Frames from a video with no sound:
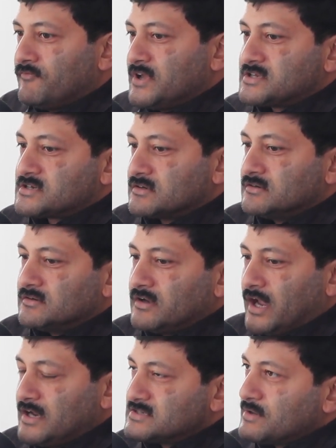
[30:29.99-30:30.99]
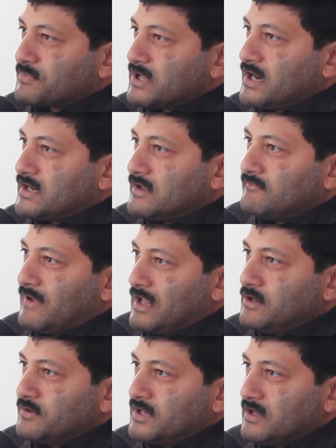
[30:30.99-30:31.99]
which ends up creating
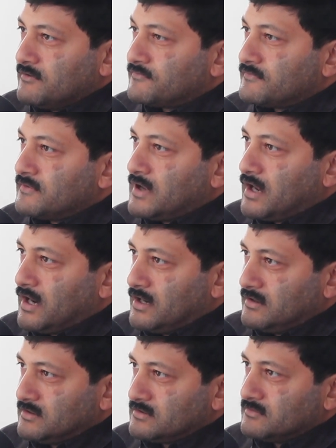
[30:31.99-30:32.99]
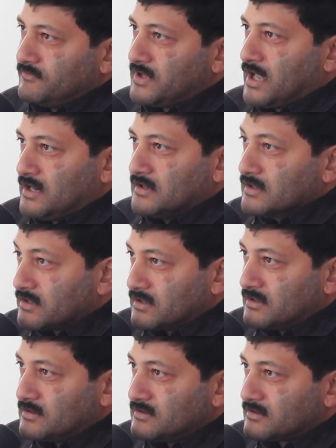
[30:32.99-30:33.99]
value enough and we can
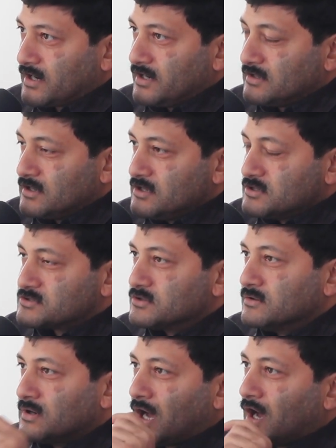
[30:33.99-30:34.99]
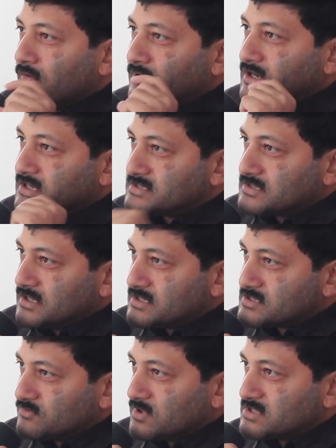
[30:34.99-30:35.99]
earn, right? So our
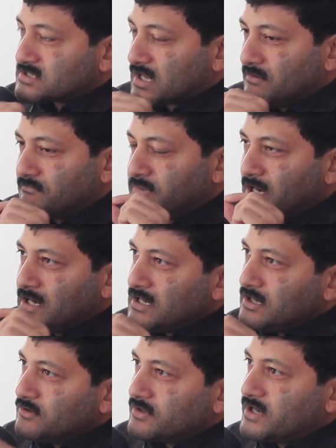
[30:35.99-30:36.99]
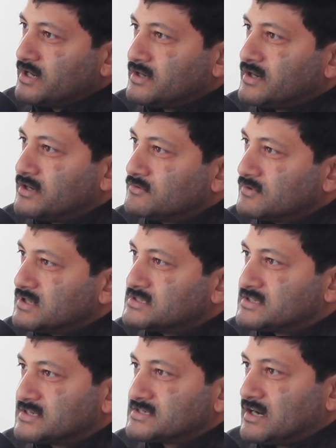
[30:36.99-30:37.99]
research was completely oriented
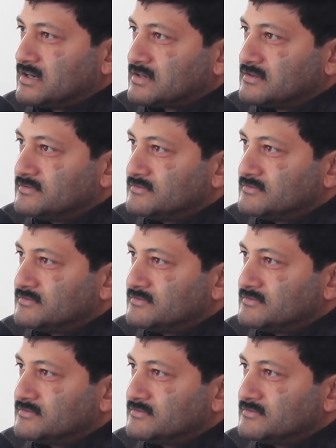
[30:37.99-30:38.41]
towards the result.